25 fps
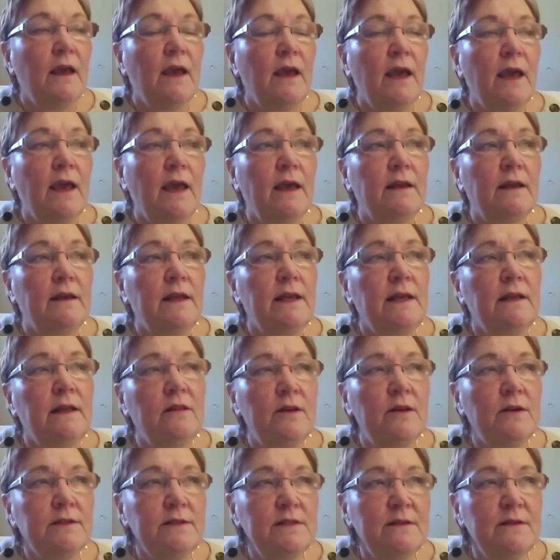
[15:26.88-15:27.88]
And he
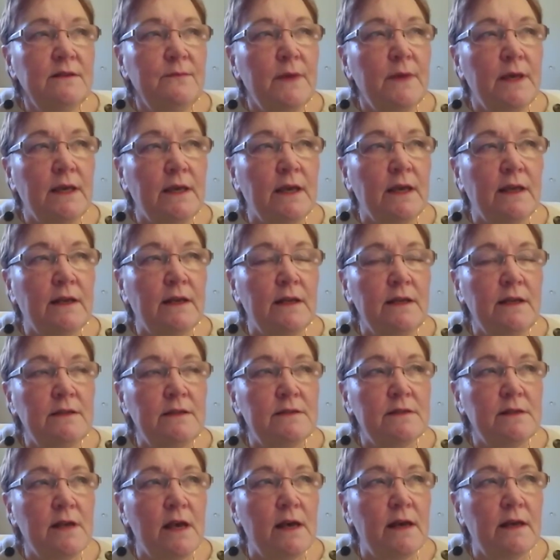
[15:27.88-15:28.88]
looked at me and he
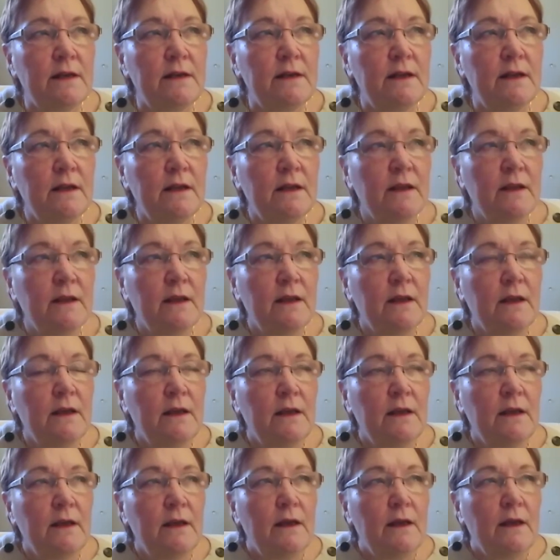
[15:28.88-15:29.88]
said,
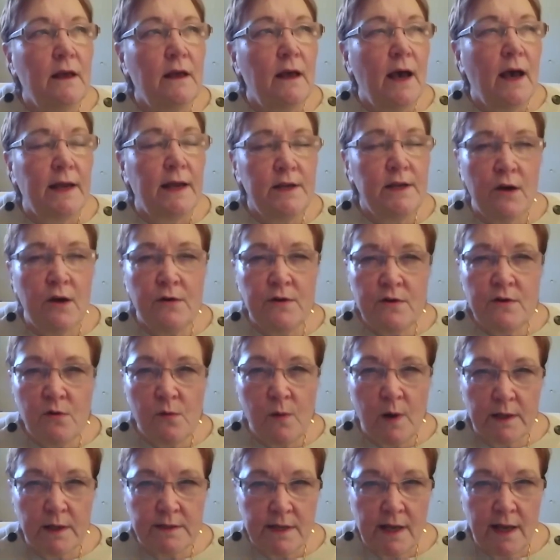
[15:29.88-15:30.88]
"I know you
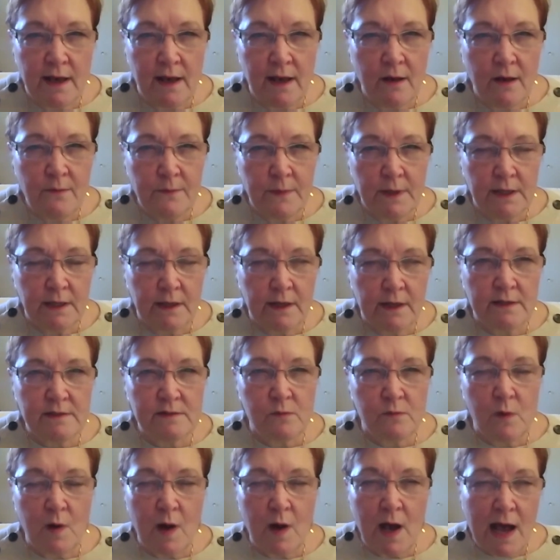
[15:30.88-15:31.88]
want to help me." And I
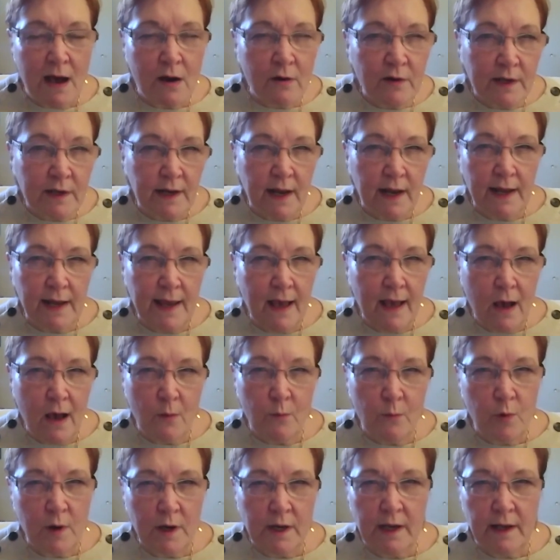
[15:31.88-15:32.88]
said, "Well, how can I
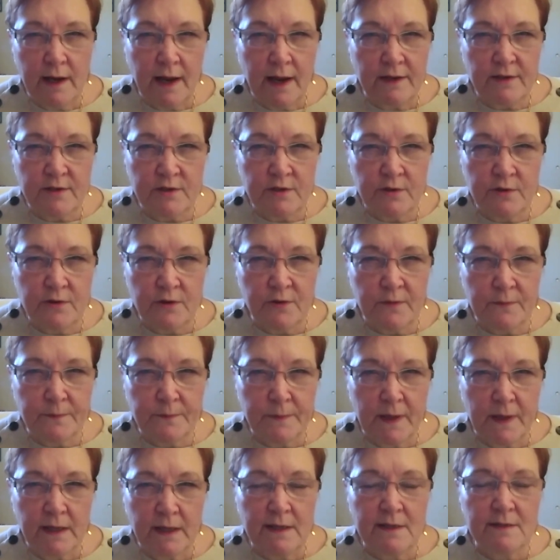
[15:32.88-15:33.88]
help? What can I do?"
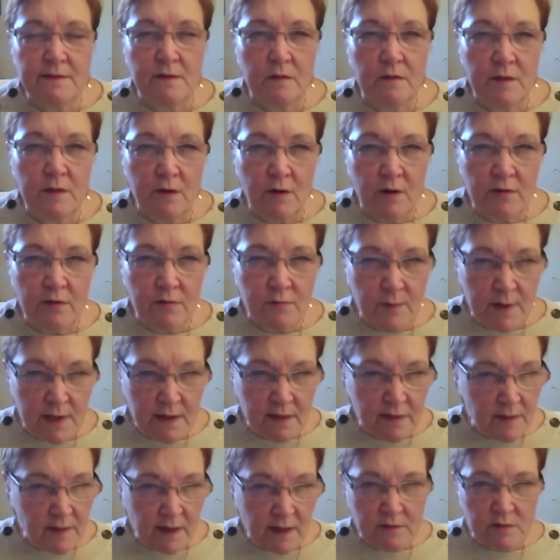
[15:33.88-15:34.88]
And he said, "There are three
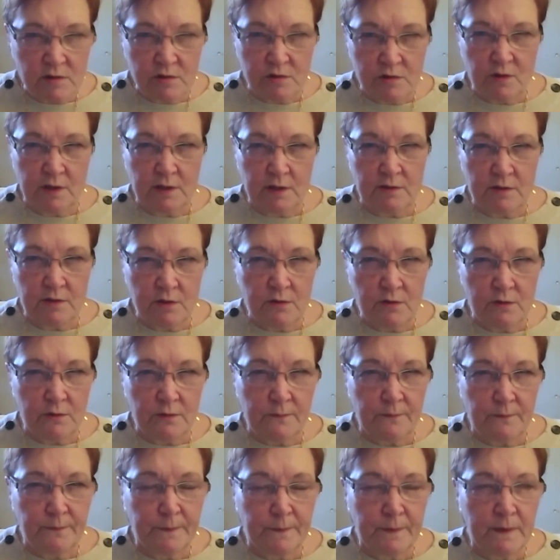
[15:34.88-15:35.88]
things you can
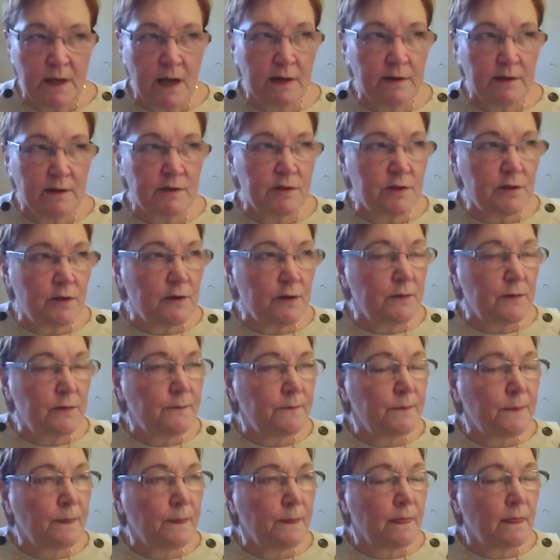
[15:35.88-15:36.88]
do, doctor."
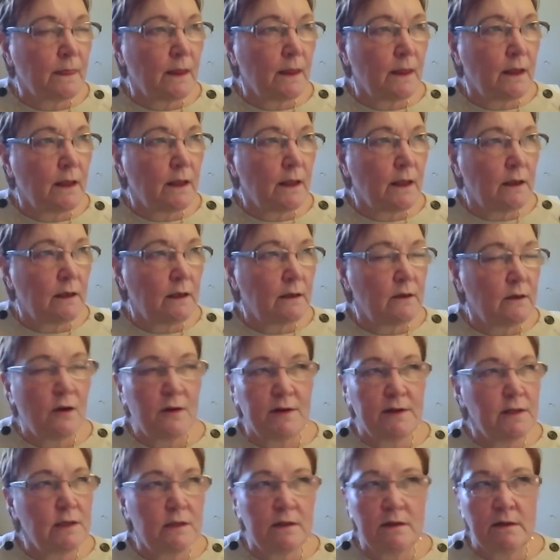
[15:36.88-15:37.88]
No,
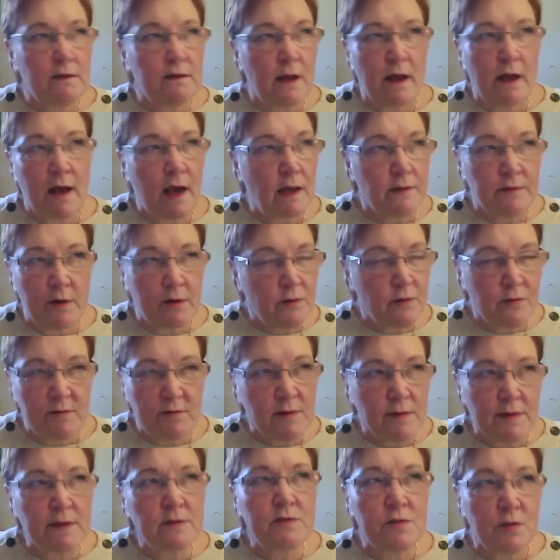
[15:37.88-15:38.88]
I did. "There are
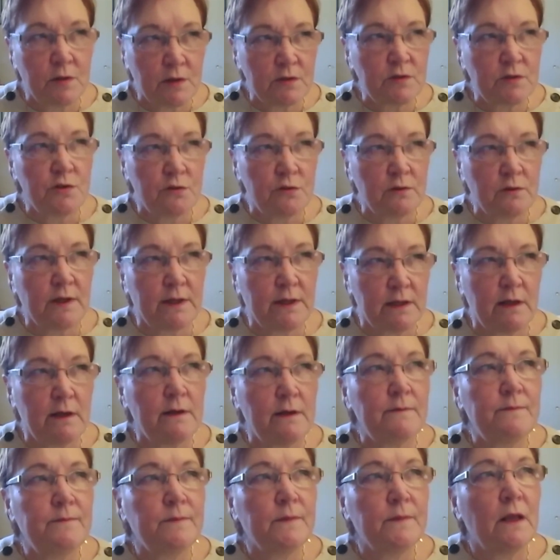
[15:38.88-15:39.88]
three things you can do,
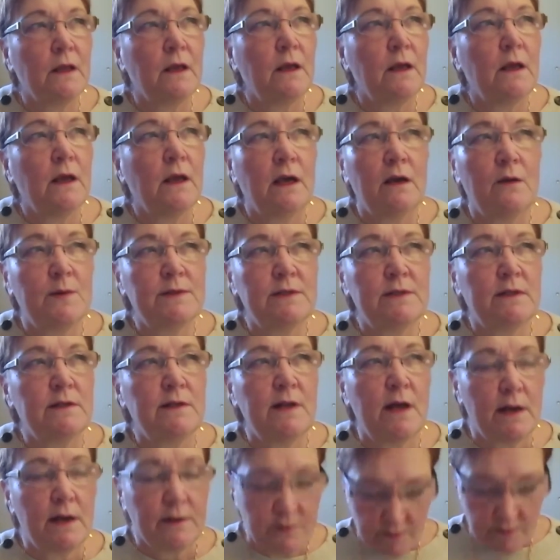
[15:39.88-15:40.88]
Linda." I wasn't a
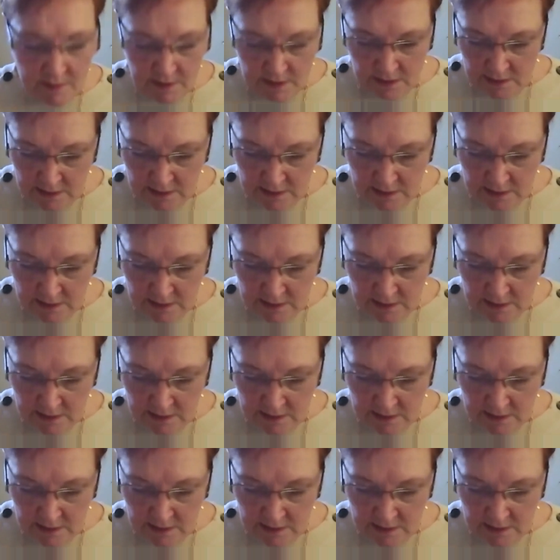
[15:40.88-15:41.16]
doctor then.